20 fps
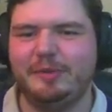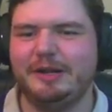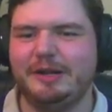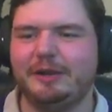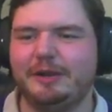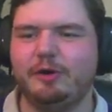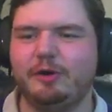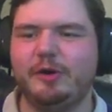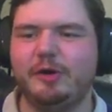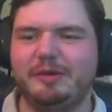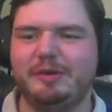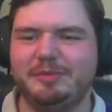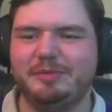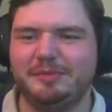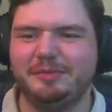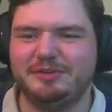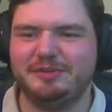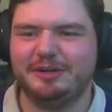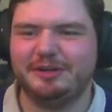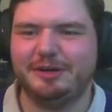that the goalkeeper
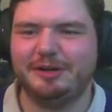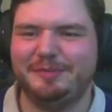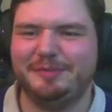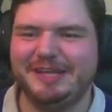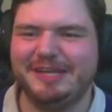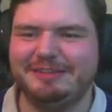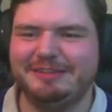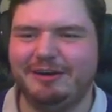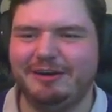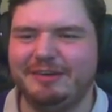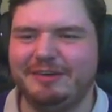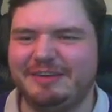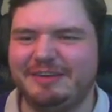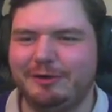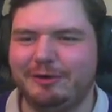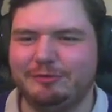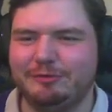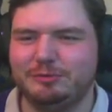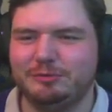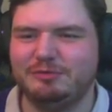was going to be diving
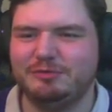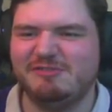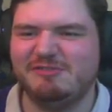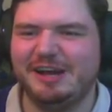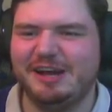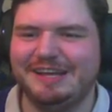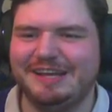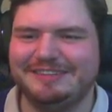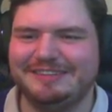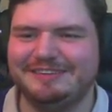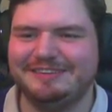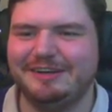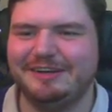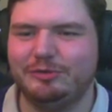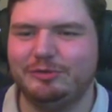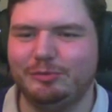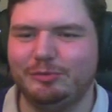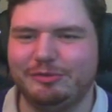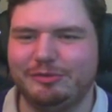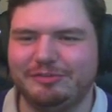over to his right-hand side
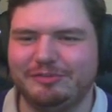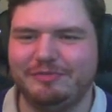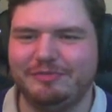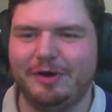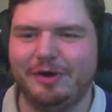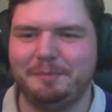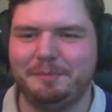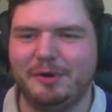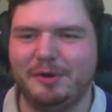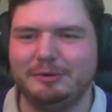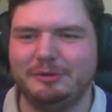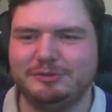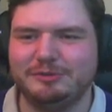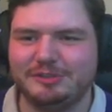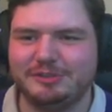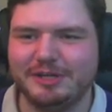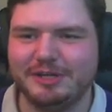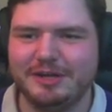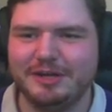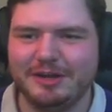towards the far
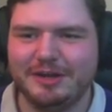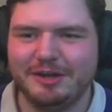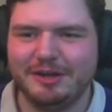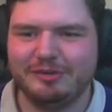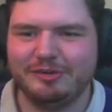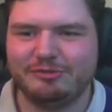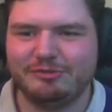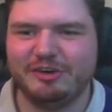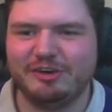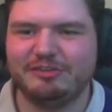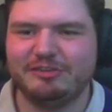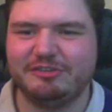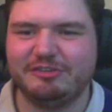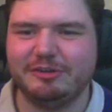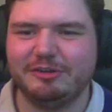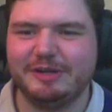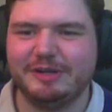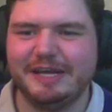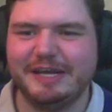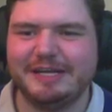post. Tries to
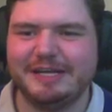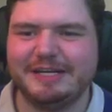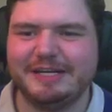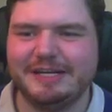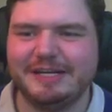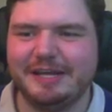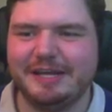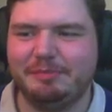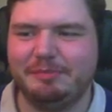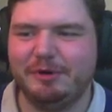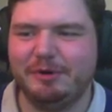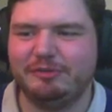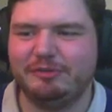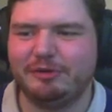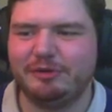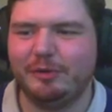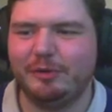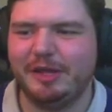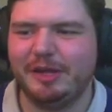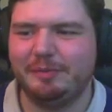slot it in at the near post.
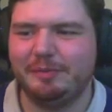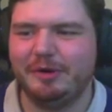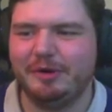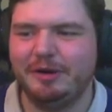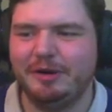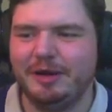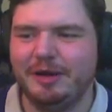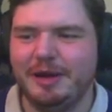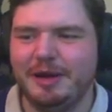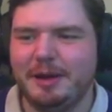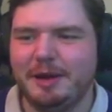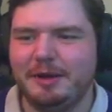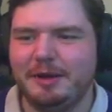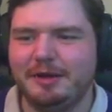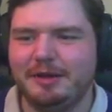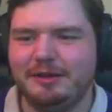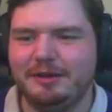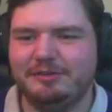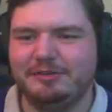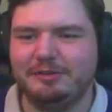Goalkeeper
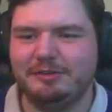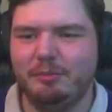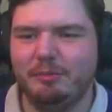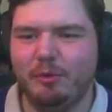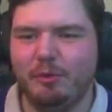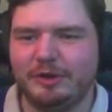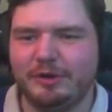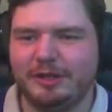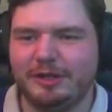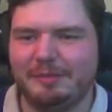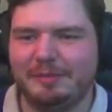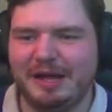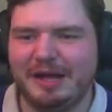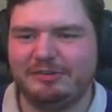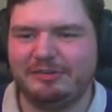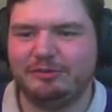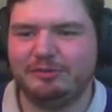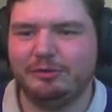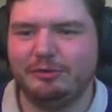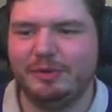is more than a
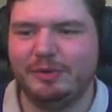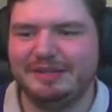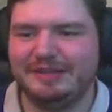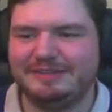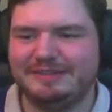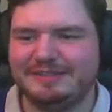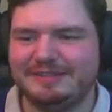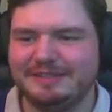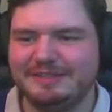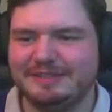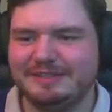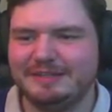match to it.